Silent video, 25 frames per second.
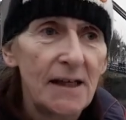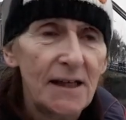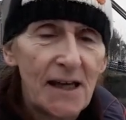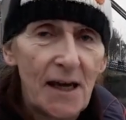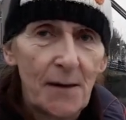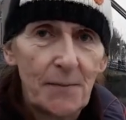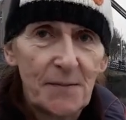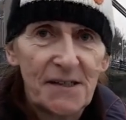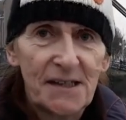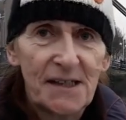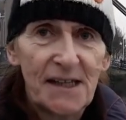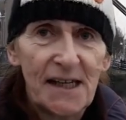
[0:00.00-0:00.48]

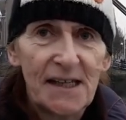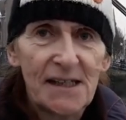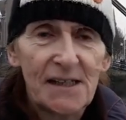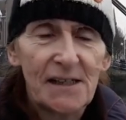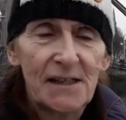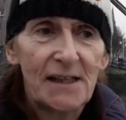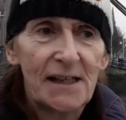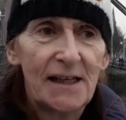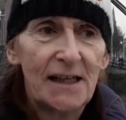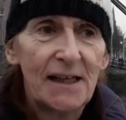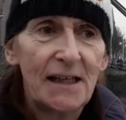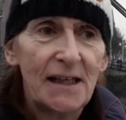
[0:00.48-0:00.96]
Keeps the diesel
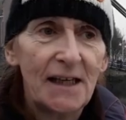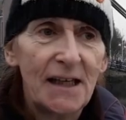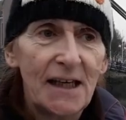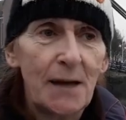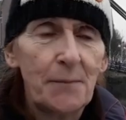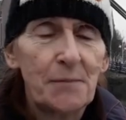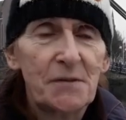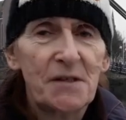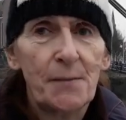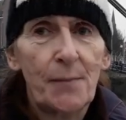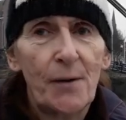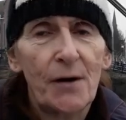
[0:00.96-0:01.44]
clean,
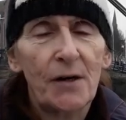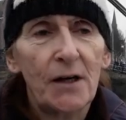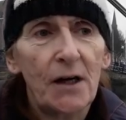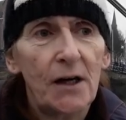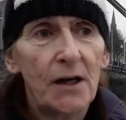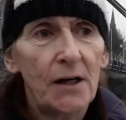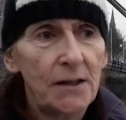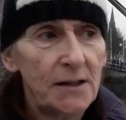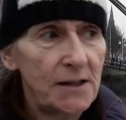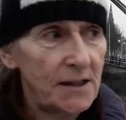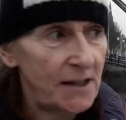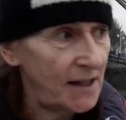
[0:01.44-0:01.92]
keeps the bug
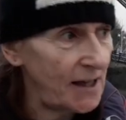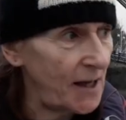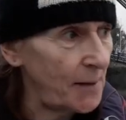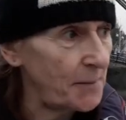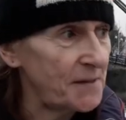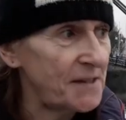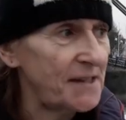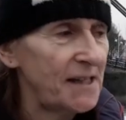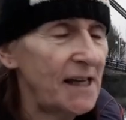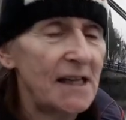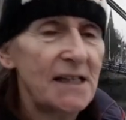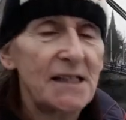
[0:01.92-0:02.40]
out,
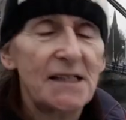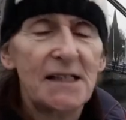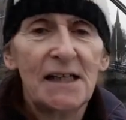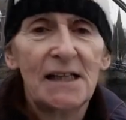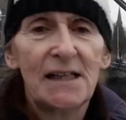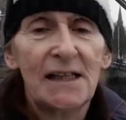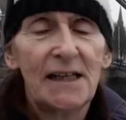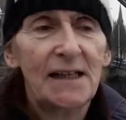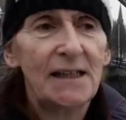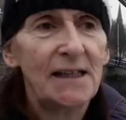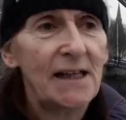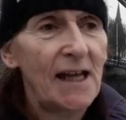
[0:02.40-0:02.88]
keeps the engine
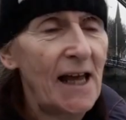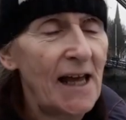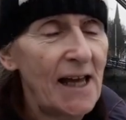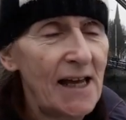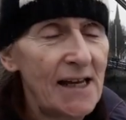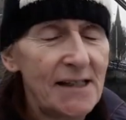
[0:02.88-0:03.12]
clean.